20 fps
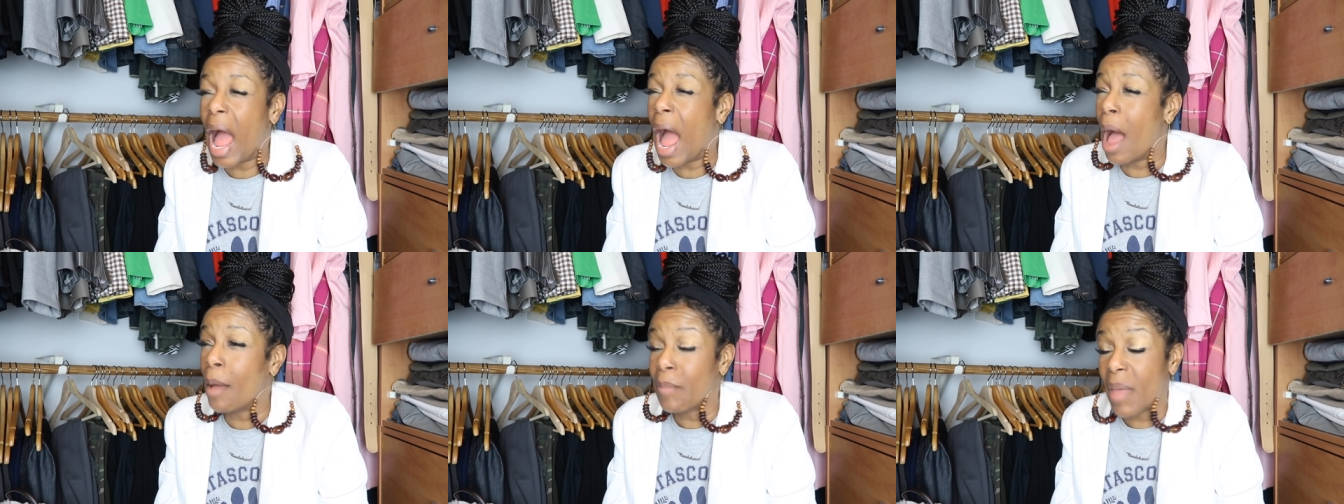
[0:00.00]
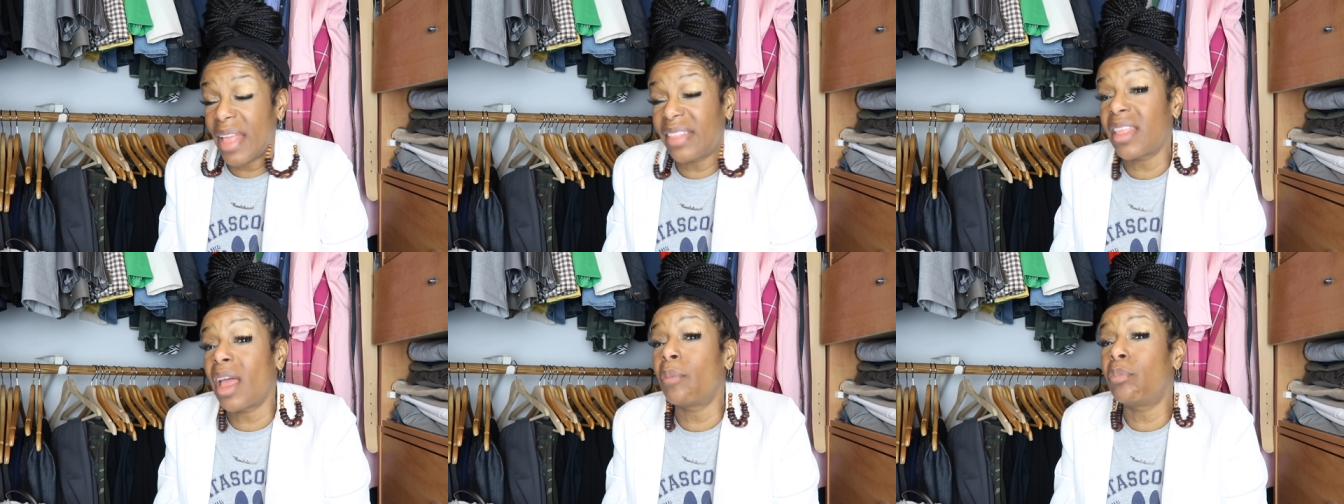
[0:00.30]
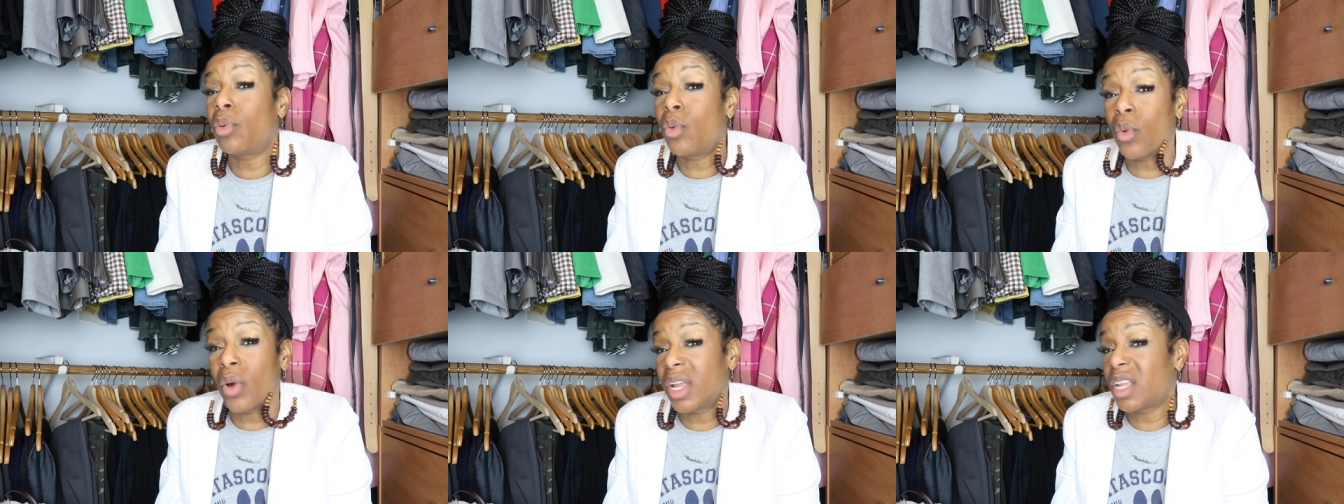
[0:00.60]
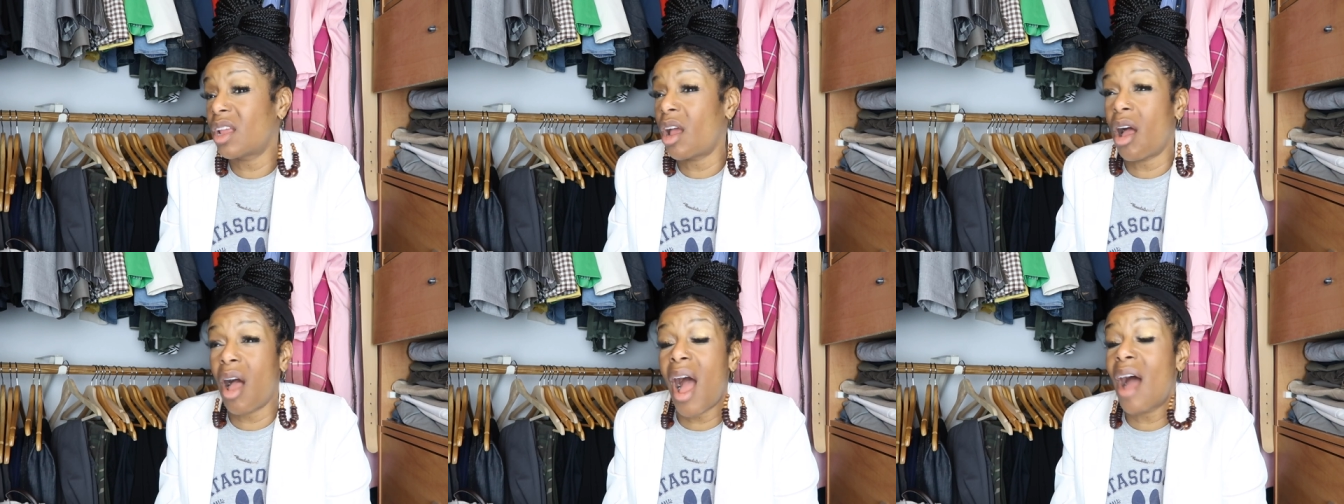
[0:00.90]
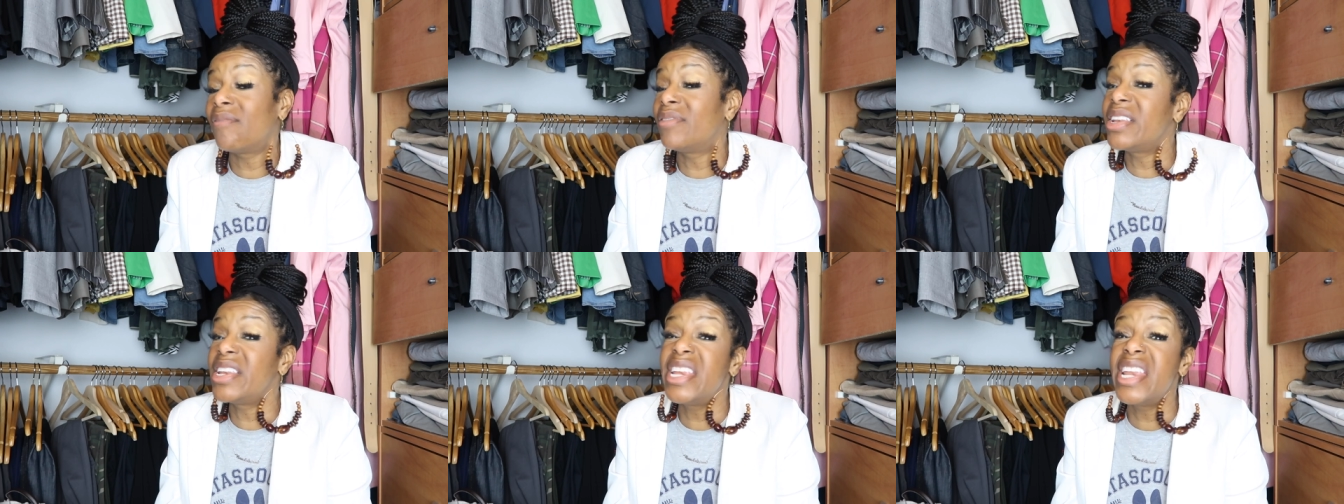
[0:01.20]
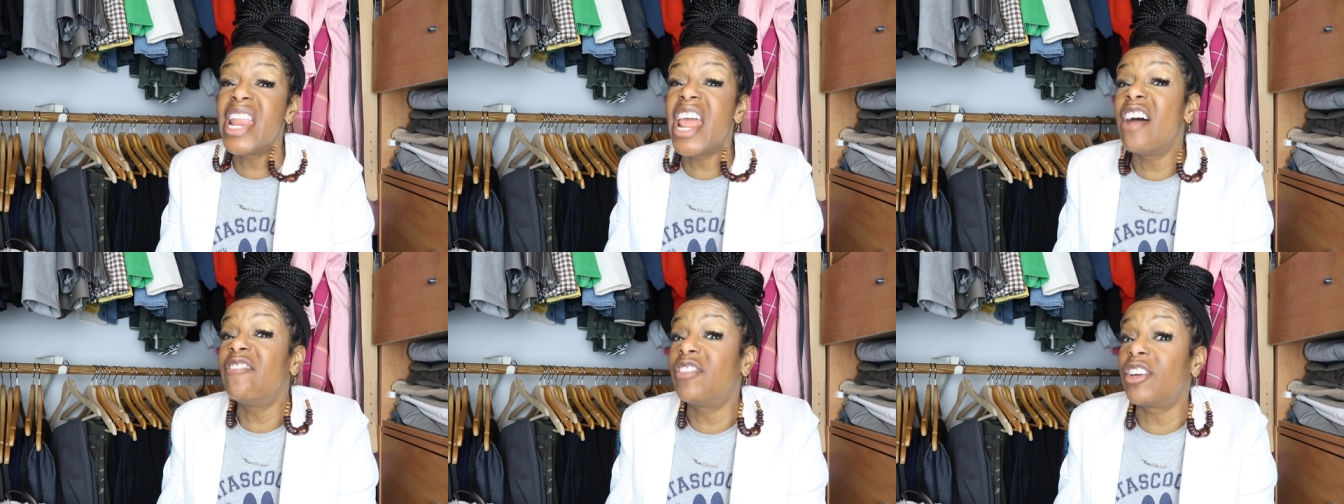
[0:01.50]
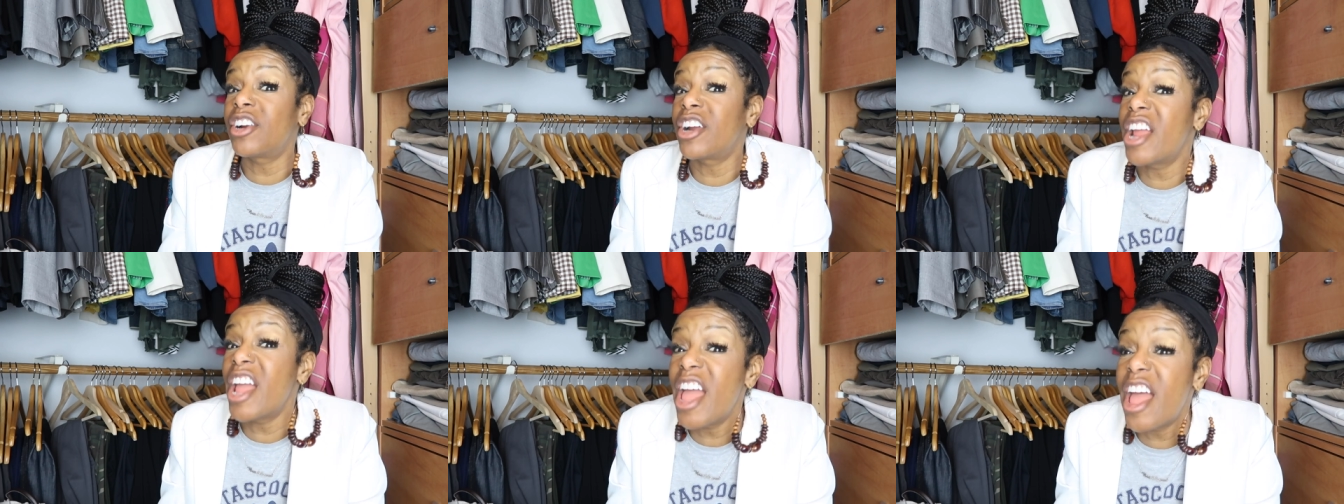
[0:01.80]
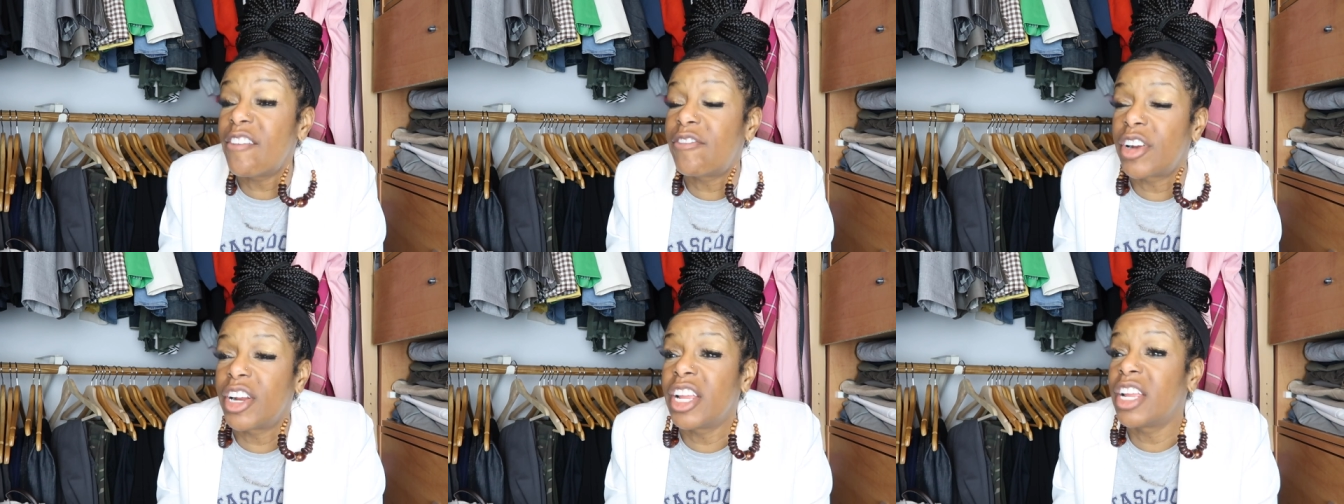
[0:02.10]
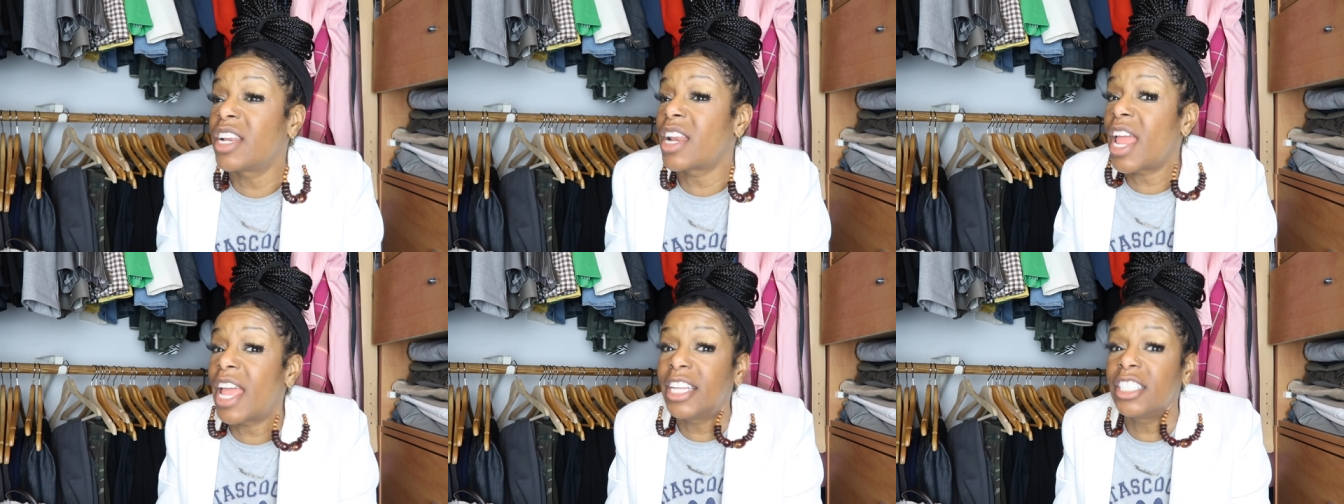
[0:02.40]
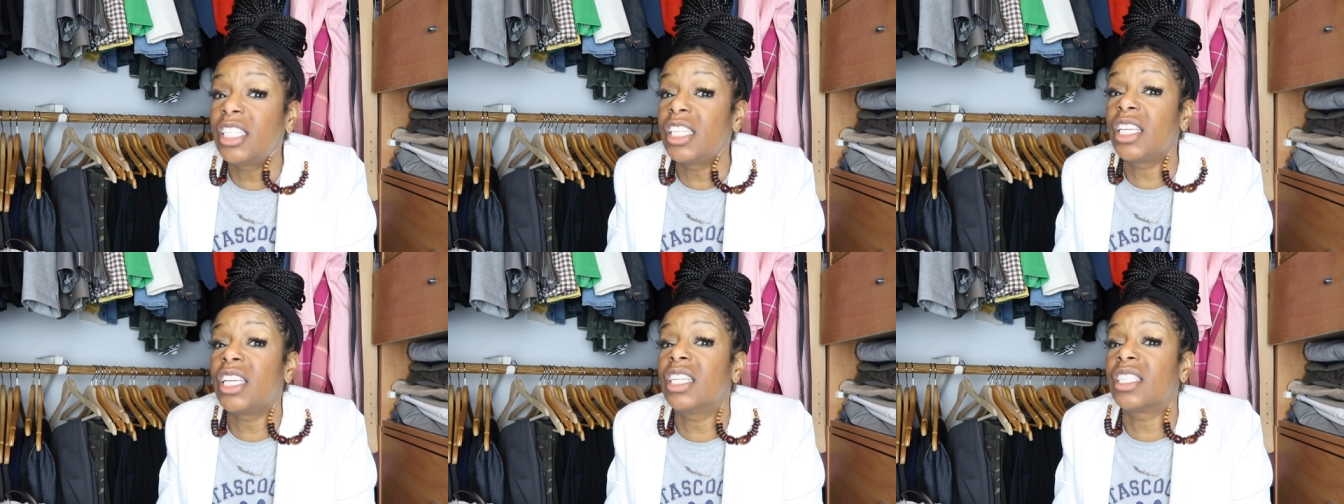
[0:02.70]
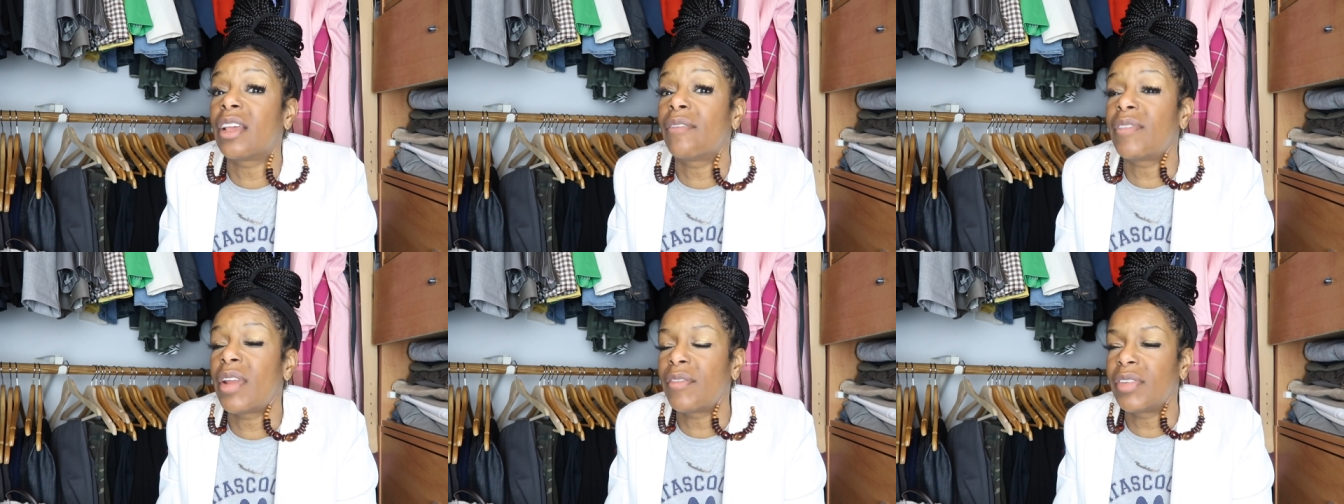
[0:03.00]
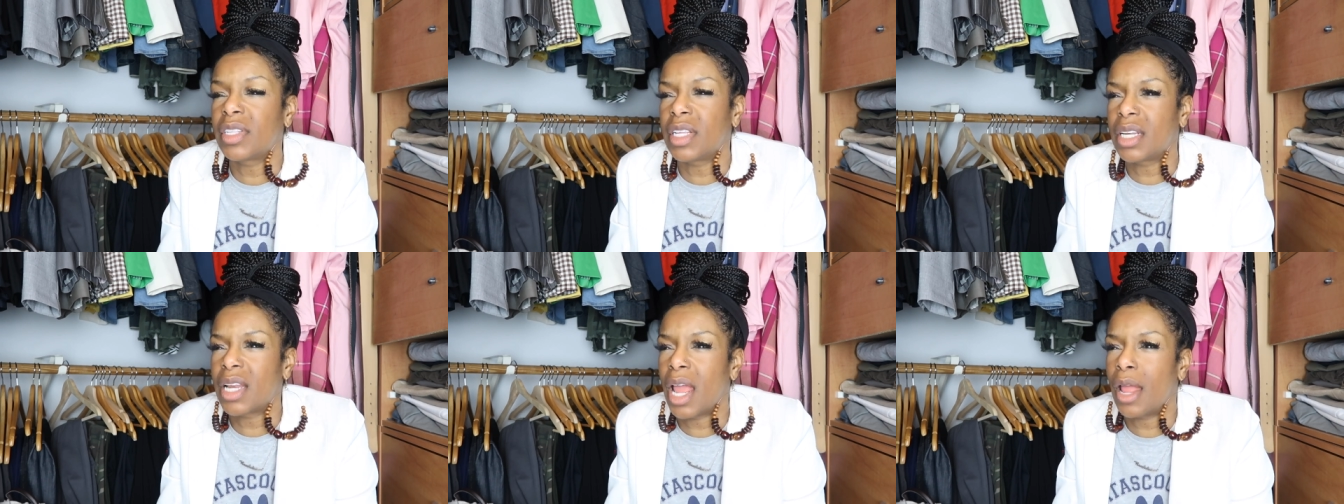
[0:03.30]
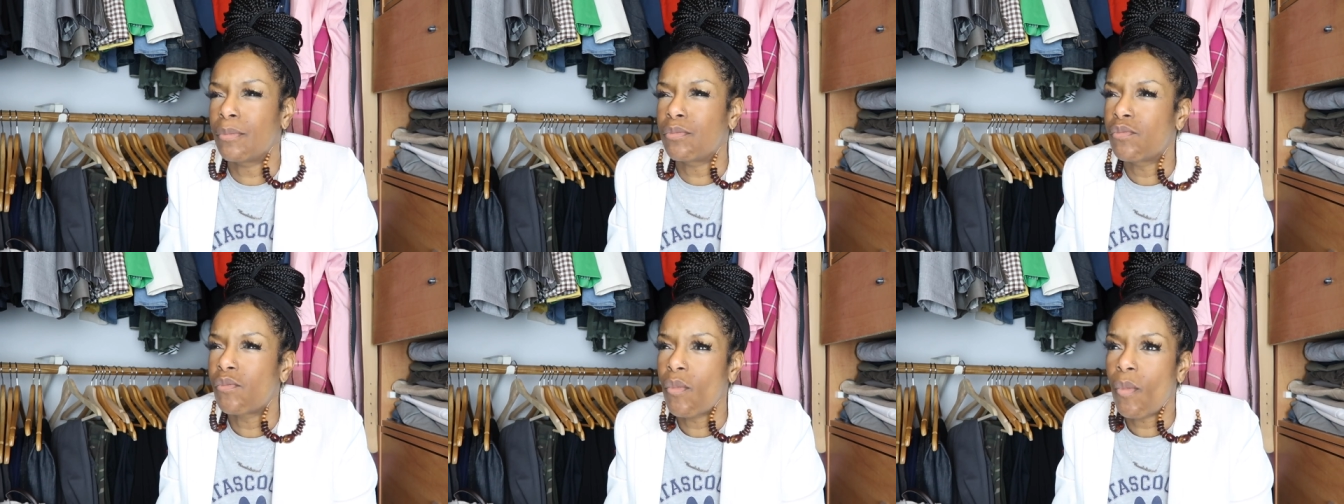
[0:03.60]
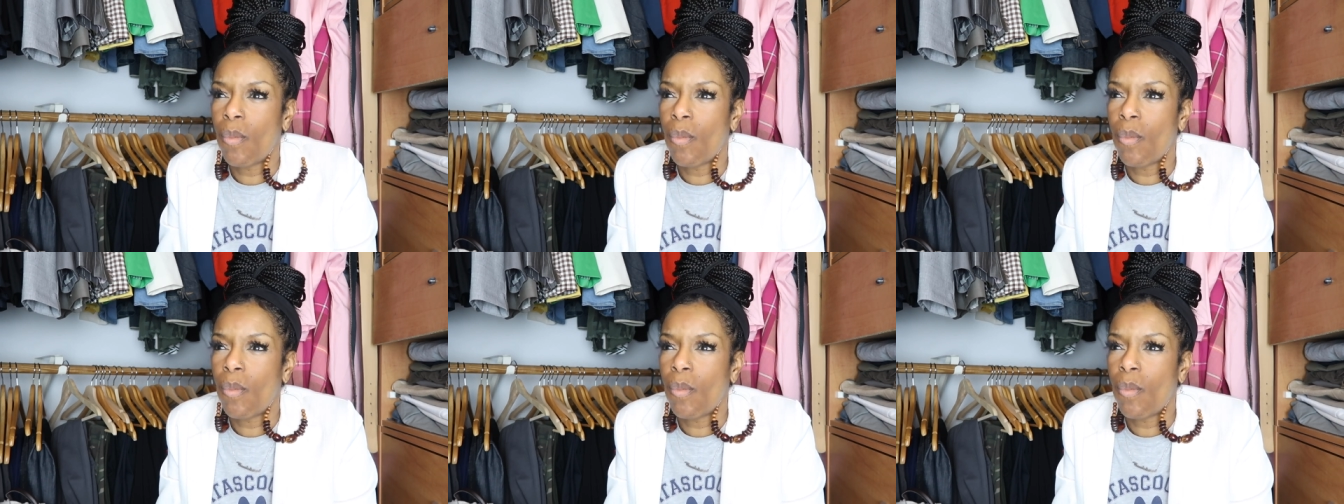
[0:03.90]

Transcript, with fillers: I'm at that point, y'all. I've never, ever, in 18 years, I've never done that.